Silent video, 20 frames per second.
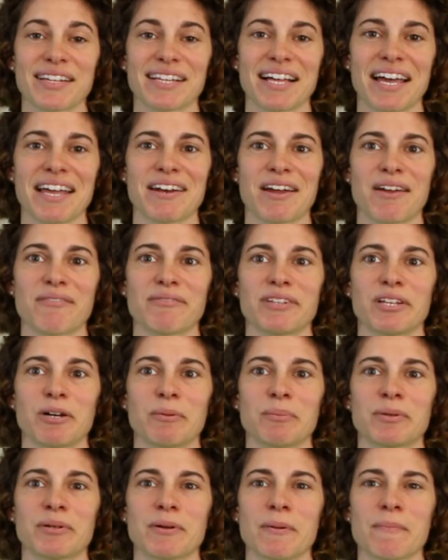client
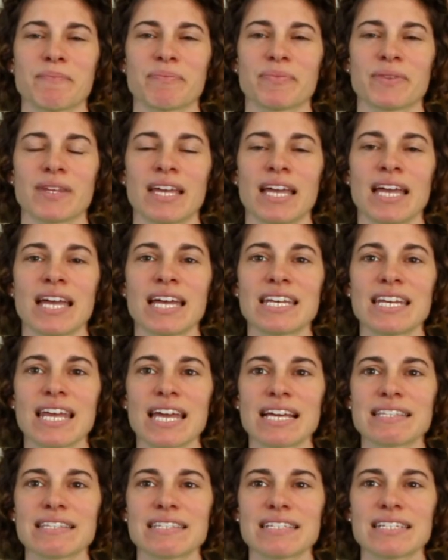envelope.
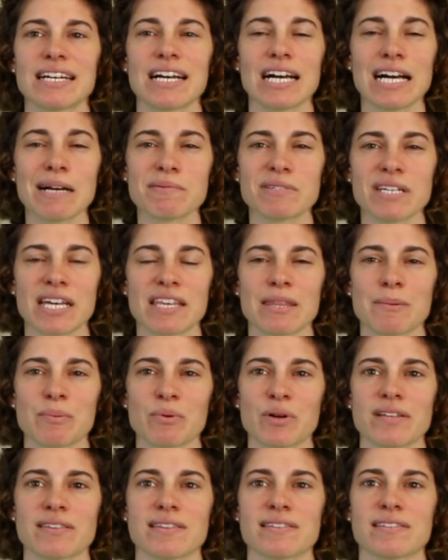Next, update the
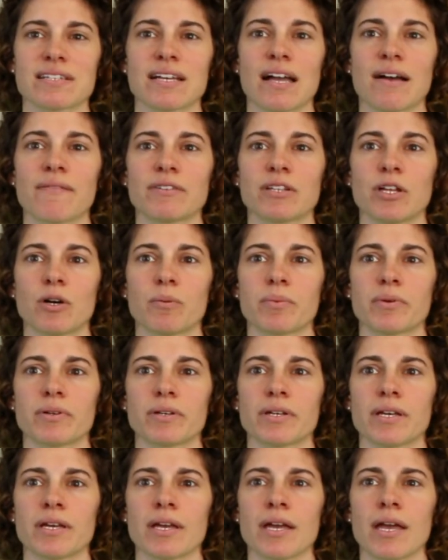processing envelope.
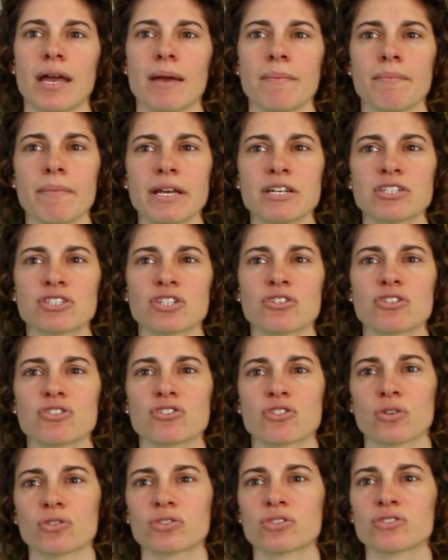Make sure the
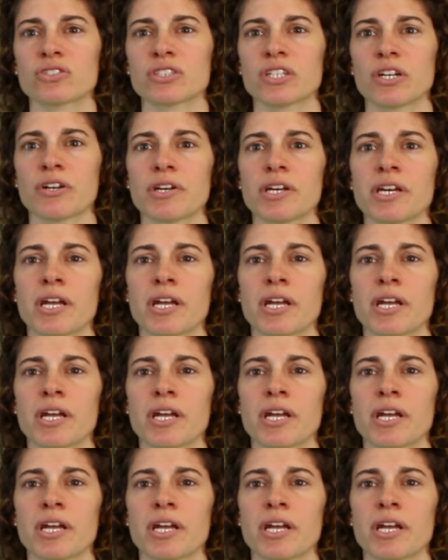Social Security